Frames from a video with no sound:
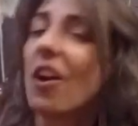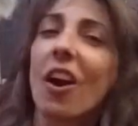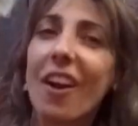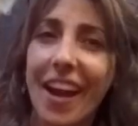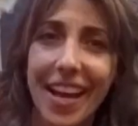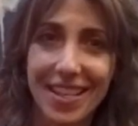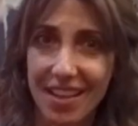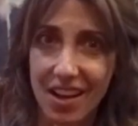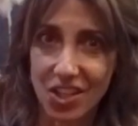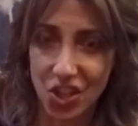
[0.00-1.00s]
Her head is
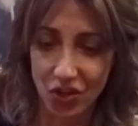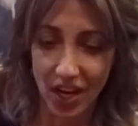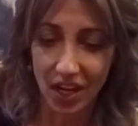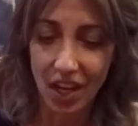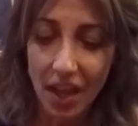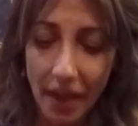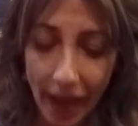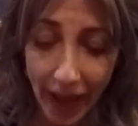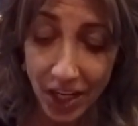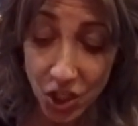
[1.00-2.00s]
on straight,
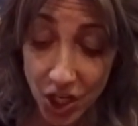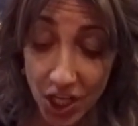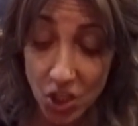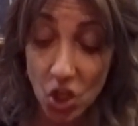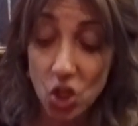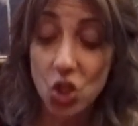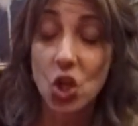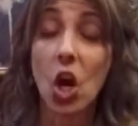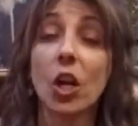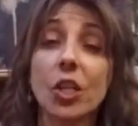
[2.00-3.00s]
and she is
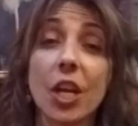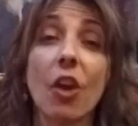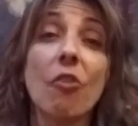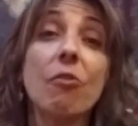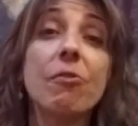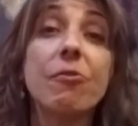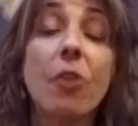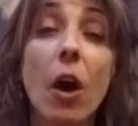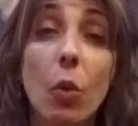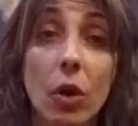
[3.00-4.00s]
charging
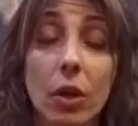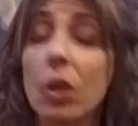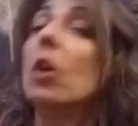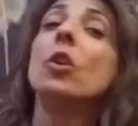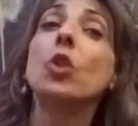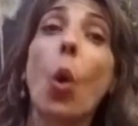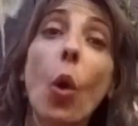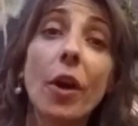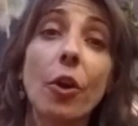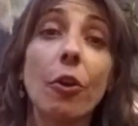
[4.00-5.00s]
forward
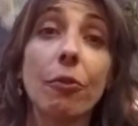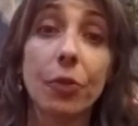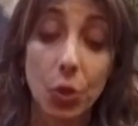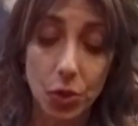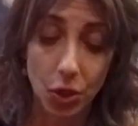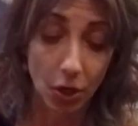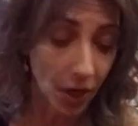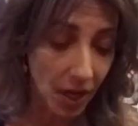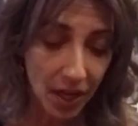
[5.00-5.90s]
toward her future.